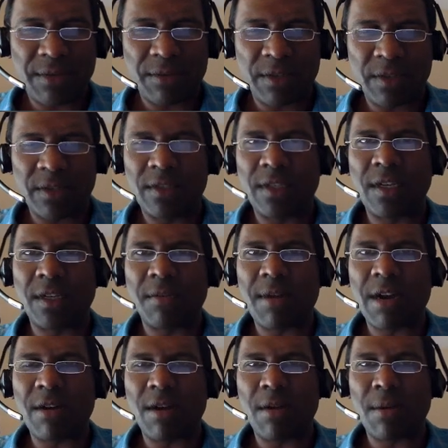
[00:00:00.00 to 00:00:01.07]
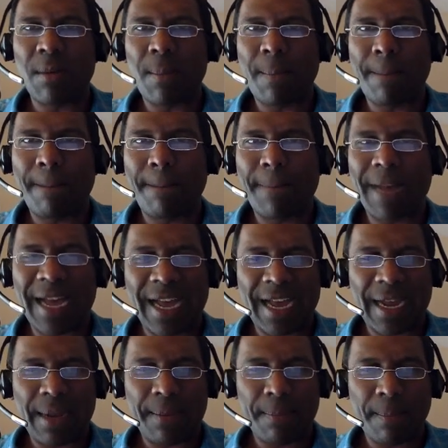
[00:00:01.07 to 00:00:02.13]
We'll see you tomorrow.
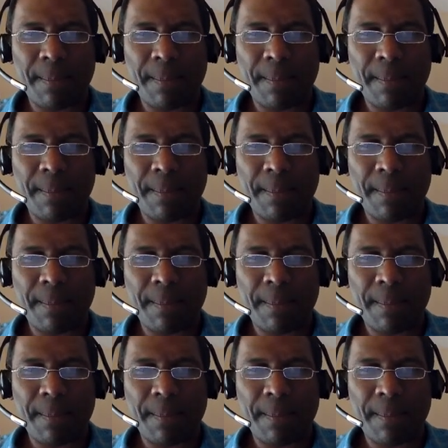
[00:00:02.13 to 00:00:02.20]
Bye.